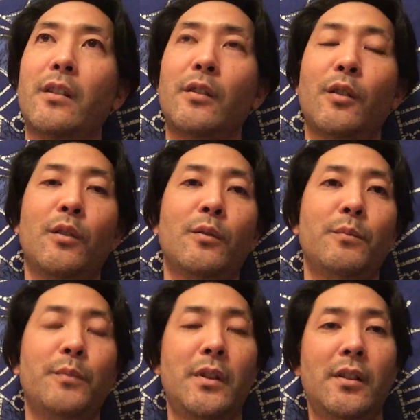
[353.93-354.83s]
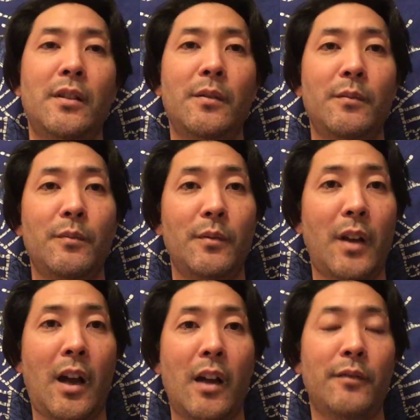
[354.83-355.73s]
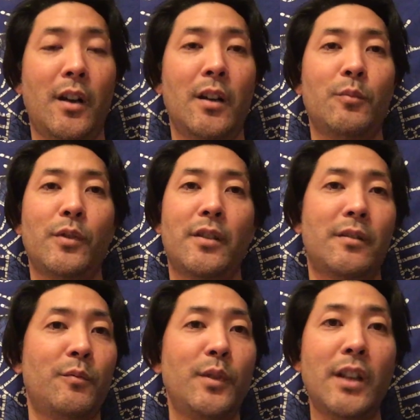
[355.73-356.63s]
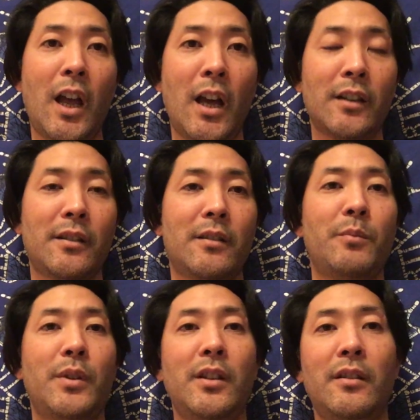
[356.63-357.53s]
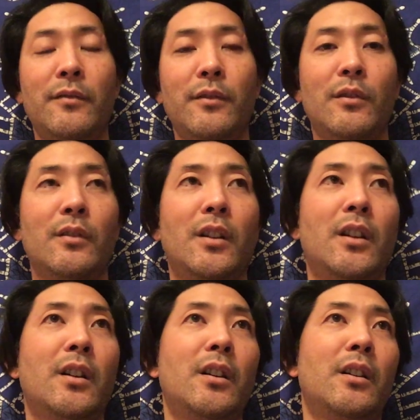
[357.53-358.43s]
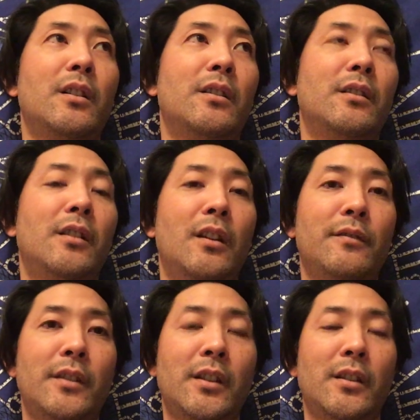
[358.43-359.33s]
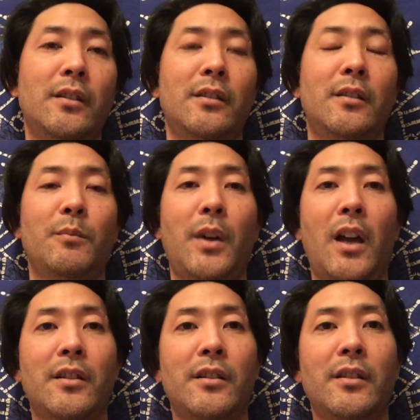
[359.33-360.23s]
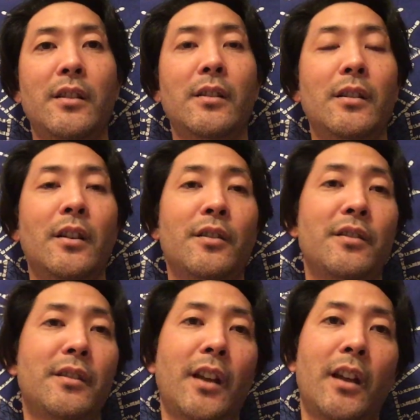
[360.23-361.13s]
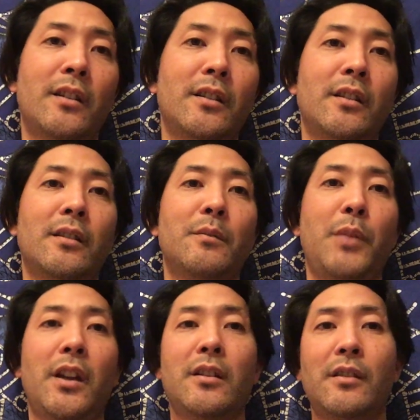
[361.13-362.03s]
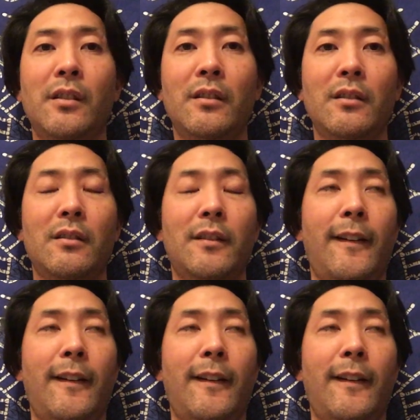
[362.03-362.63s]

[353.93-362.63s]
you know, be high vibe, which relaxed, peaceful, loving, compassionate, understanding, patient,